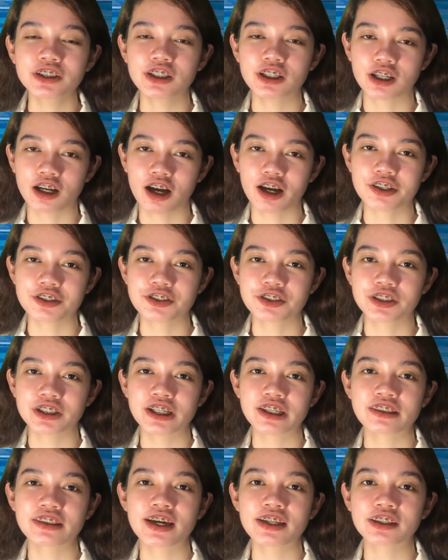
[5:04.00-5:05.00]

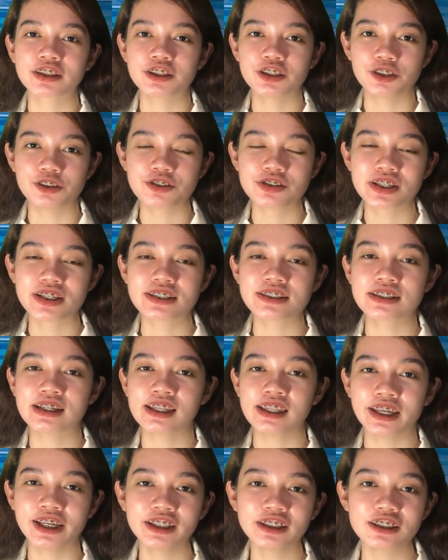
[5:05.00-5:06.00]
country that uses the
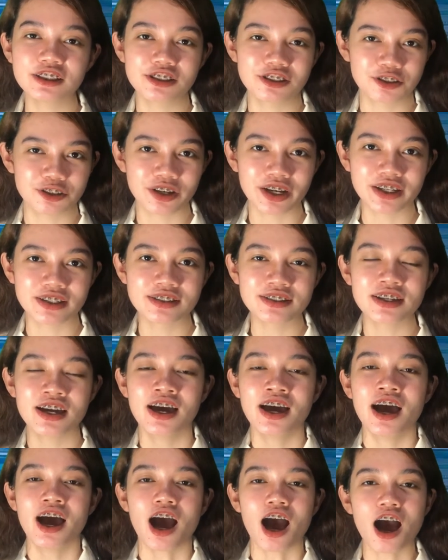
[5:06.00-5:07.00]
latest trends
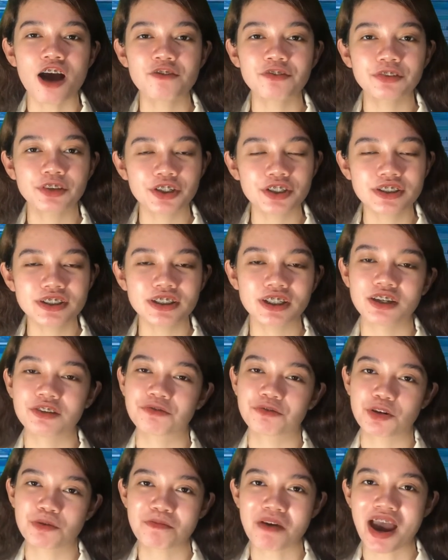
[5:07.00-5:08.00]
of nursing
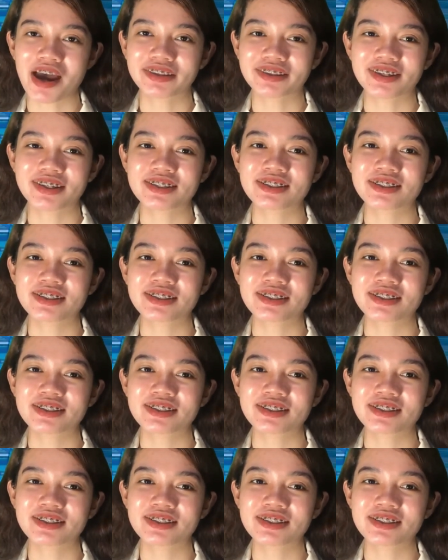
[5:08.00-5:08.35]
informatics